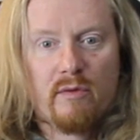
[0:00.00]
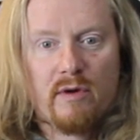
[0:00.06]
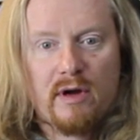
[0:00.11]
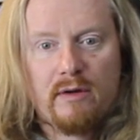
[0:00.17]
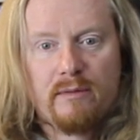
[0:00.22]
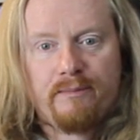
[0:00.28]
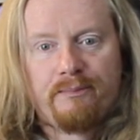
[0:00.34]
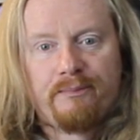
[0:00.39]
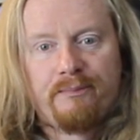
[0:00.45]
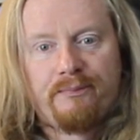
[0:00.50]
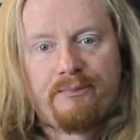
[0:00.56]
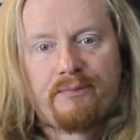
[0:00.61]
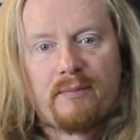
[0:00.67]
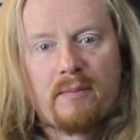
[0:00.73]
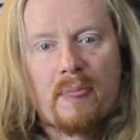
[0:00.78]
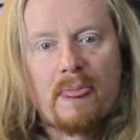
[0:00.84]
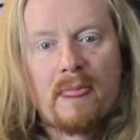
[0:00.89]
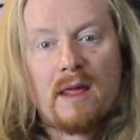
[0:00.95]
well.
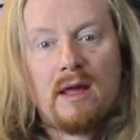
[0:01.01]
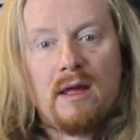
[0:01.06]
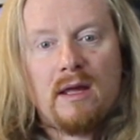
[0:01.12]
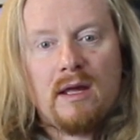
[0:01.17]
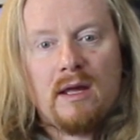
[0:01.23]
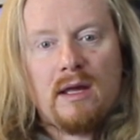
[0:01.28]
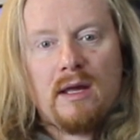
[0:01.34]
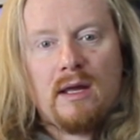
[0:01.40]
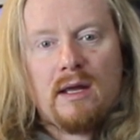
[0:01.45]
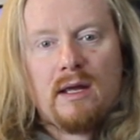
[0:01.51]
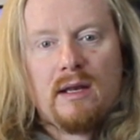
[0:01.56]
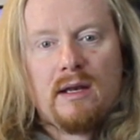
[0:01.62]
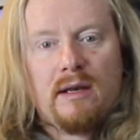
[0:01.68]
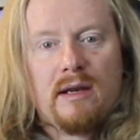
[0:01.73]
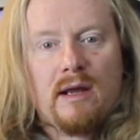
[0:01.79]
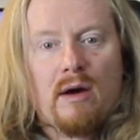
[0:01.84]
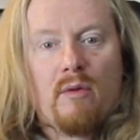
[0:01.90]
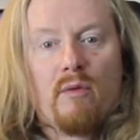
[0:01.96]

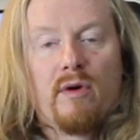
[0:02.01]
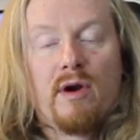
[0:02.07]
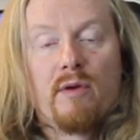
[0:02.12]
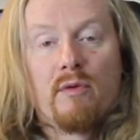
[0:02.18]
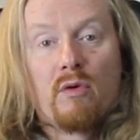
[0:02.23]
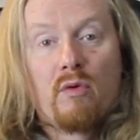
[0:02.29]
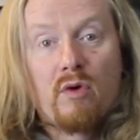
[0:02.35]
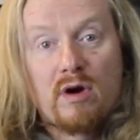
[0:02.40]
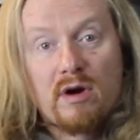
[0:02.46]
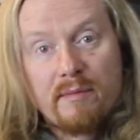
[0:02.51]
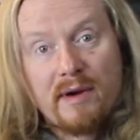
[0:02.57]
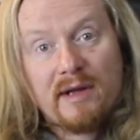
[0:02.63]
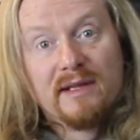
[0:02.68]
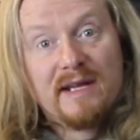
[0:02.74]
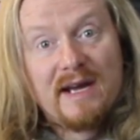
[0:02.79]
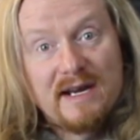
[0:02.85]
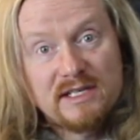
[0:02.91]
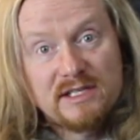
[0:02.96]
Now, when I recorded my
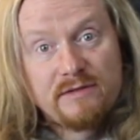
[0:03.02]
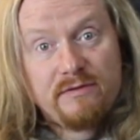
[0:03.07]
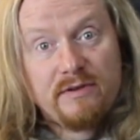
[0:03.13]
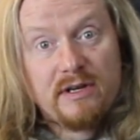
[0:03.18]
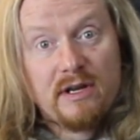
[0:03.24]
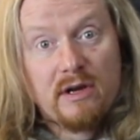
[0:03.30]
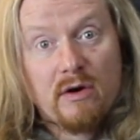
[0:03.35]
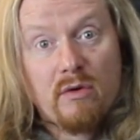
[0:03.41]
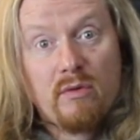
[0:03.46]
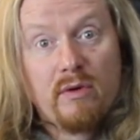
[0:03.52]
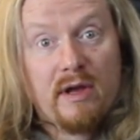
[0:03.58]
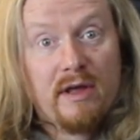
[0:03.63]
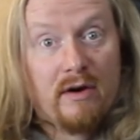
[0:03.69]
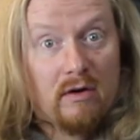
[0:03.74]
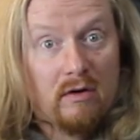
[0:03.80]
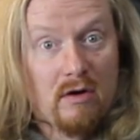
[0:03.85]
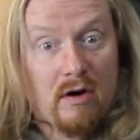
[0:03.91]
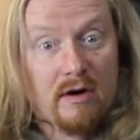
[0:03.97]
last video in
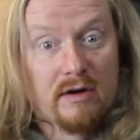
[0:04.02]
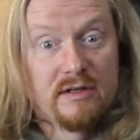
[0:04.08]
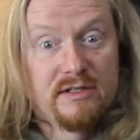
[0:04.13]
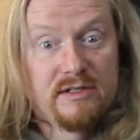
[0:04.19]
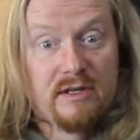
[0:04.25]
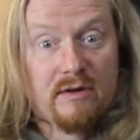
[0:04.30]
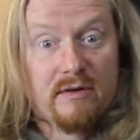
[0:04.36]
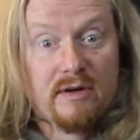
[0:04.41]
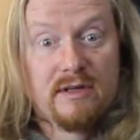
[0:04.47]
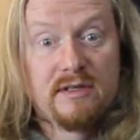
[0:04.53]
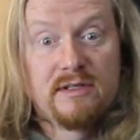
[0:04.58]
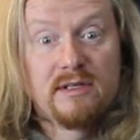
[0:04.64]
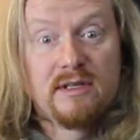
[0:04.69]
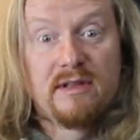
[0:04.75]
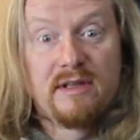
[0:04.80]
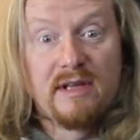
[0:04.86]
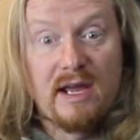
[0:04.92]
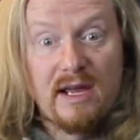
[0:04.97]
our ARC series,
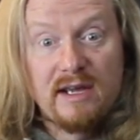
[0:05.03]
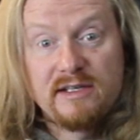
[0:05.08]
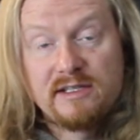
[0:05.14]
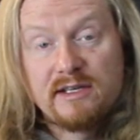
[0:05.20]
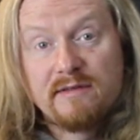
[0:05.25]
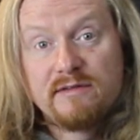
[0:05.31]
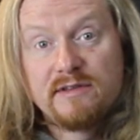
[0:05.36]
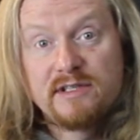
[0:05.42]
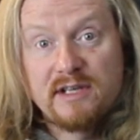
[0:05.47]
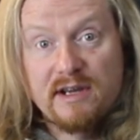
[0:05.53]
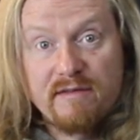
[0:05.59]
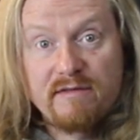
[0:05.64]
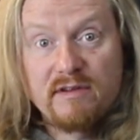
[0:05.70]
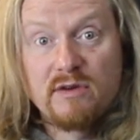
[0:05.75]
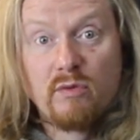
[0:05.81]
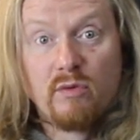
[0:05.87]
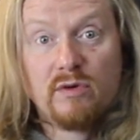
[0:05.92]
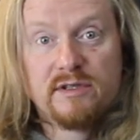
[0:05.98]
the
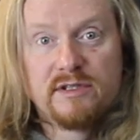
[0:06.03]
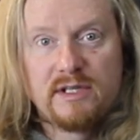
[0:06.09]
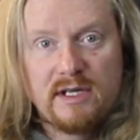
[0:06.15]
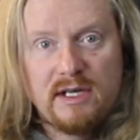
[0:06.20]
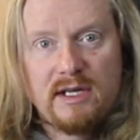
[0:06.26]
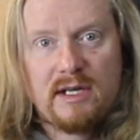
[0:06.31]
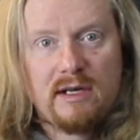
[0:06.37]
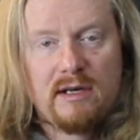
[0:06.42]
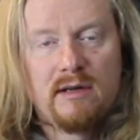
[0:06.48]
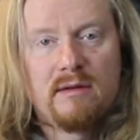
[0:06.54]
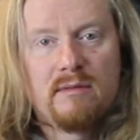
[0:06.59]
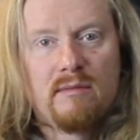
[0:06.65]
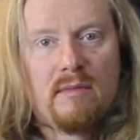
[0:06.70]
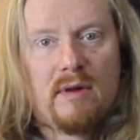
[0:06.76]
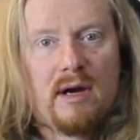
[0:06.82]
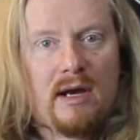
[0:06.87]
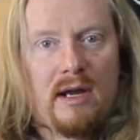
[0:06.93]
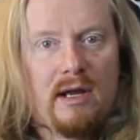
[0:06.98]
A770 was in
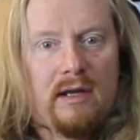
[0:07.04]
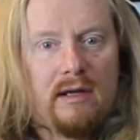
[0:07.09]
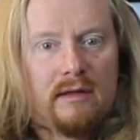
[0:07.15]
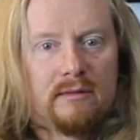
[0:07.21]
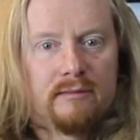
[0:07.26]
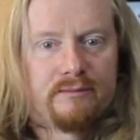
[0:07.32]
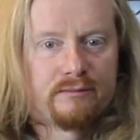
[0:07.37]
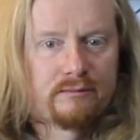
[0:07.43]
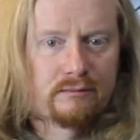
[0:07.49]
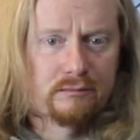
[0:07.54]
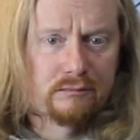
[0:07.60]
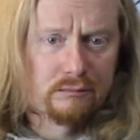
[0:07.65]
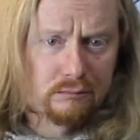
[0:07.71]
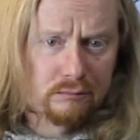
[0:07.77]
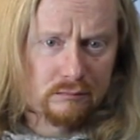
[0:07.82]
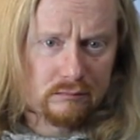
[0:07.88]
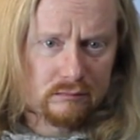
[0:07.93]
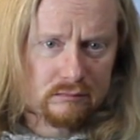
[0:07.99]
my
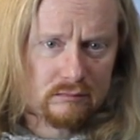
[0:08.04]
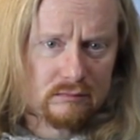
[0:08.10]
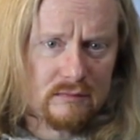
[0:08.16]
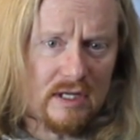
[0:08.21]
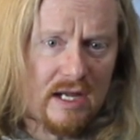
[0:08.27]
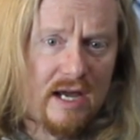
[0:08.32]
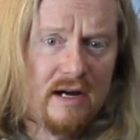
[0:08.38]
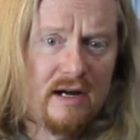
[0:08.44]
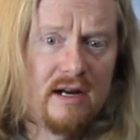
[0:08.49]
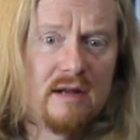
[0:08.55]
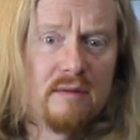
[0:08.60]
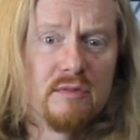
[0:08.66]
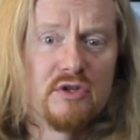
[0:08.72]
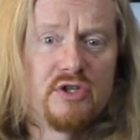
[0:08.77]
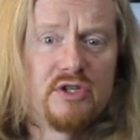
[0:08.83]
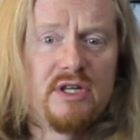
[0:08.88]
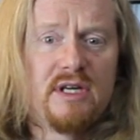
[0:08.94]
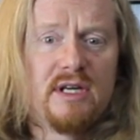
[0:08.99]
editing
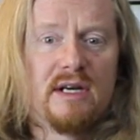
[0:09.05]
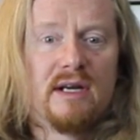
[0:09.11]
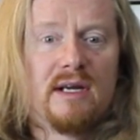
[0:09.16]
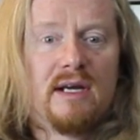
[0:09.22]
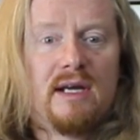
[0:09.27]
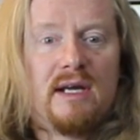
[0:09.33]
machine,